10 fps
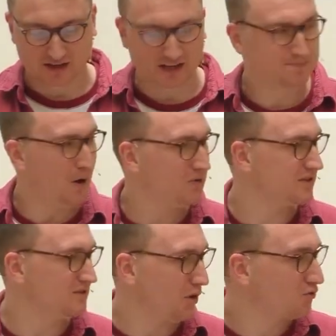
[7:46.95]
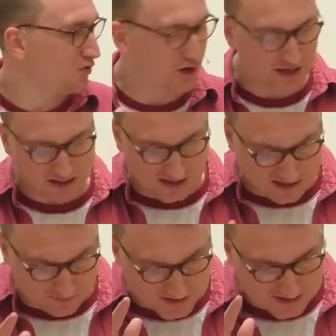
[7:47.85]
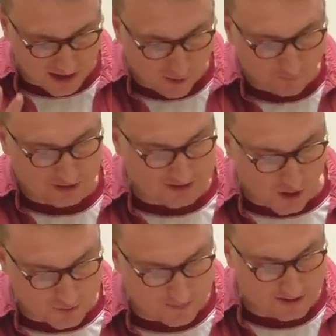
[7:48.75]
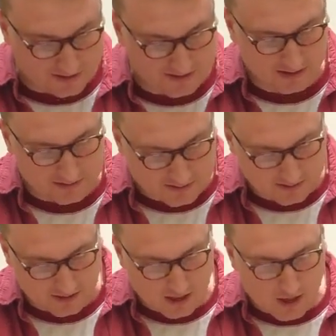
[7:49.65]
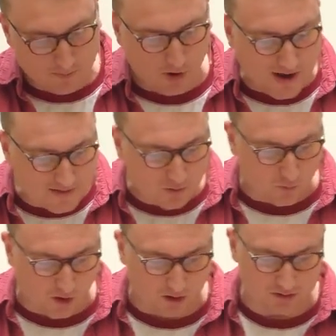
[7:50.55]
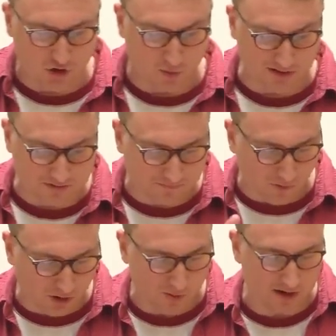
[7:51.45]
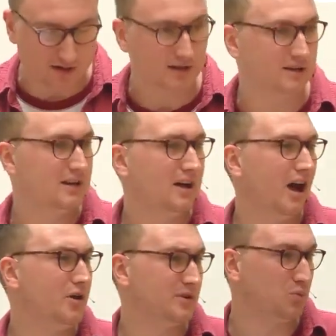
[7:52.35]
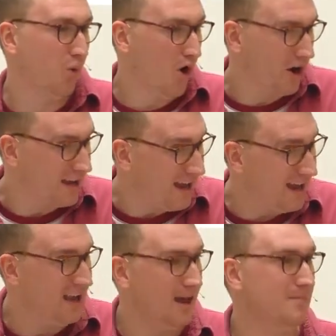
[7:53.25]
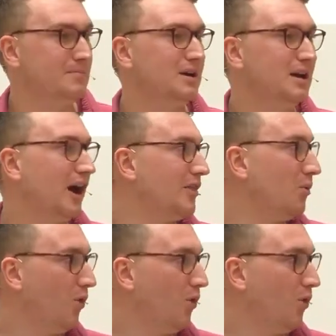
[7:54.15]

His boast is not really in himself and his own abilities, but in the one who he is following and who is working in him and the